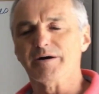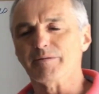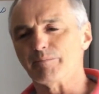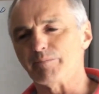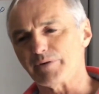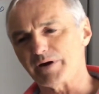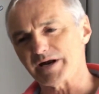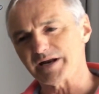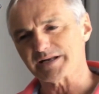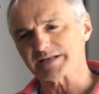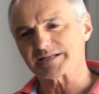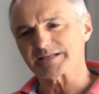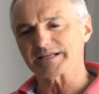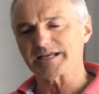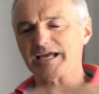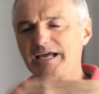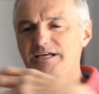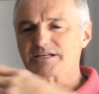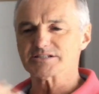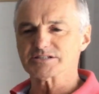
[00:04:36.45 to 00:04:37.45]
But
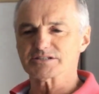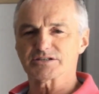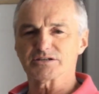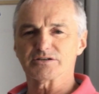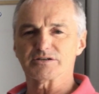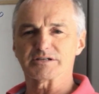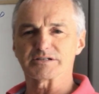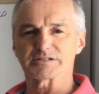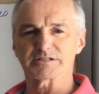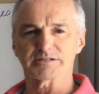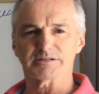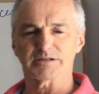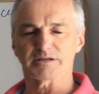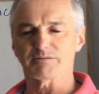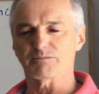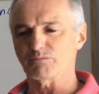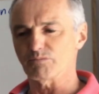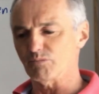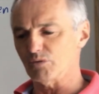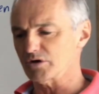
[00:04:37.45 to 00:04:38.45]
est-ce que is
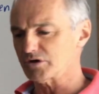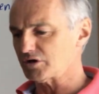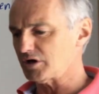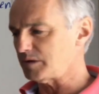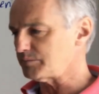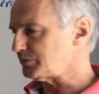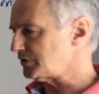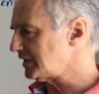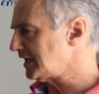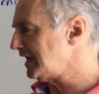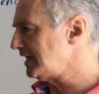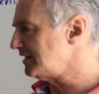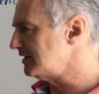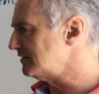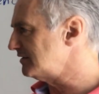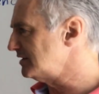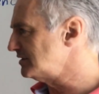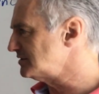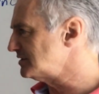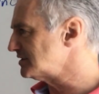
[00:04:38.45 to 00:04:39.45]
more complicated
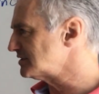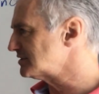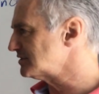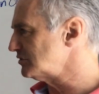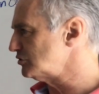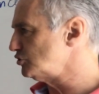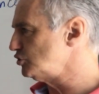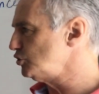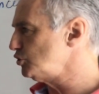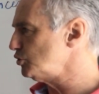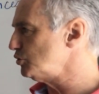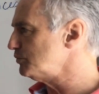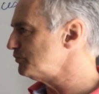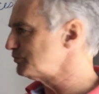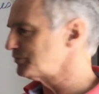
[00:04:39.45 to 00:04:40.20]
than just do.